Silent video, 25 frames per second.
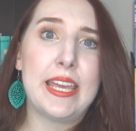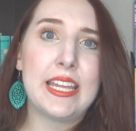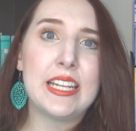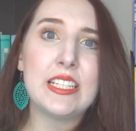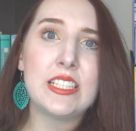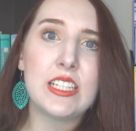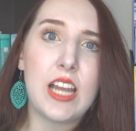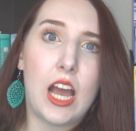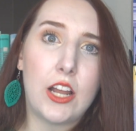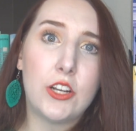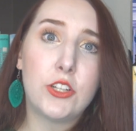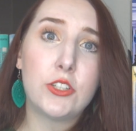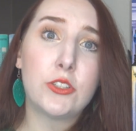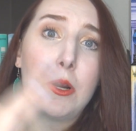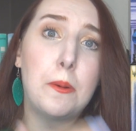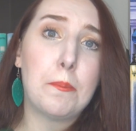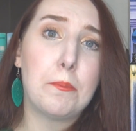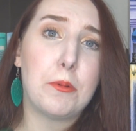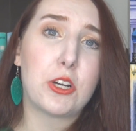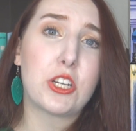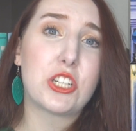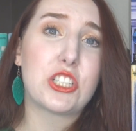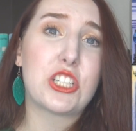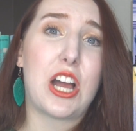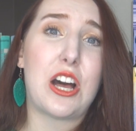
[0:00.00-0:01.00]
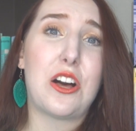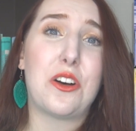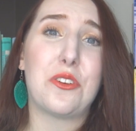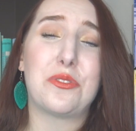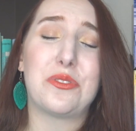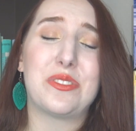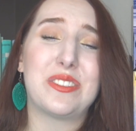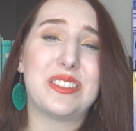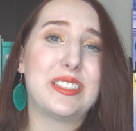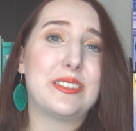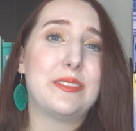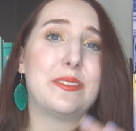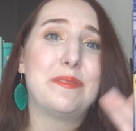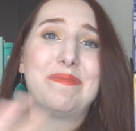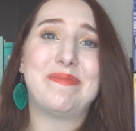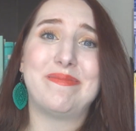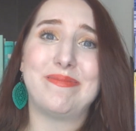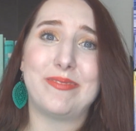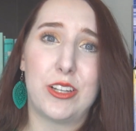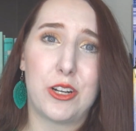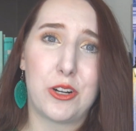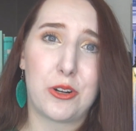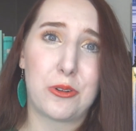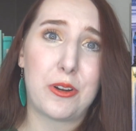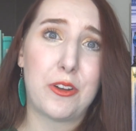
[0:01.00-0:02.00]
pinned under a bookshelf
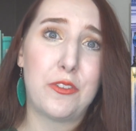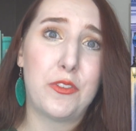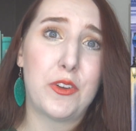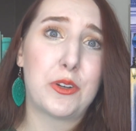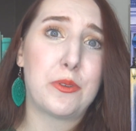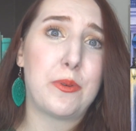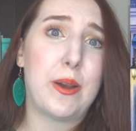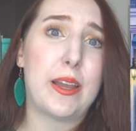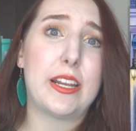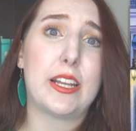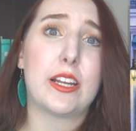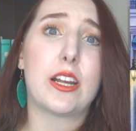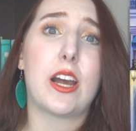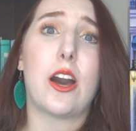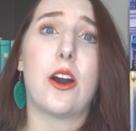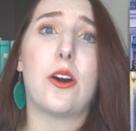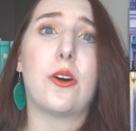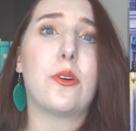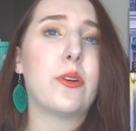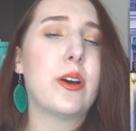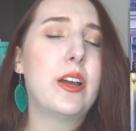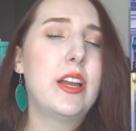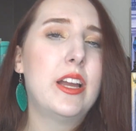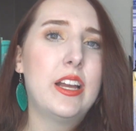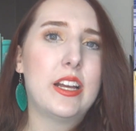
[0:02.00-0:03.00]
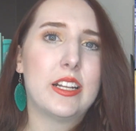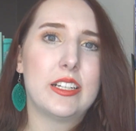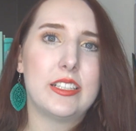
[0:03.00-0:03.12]
horrific way to go,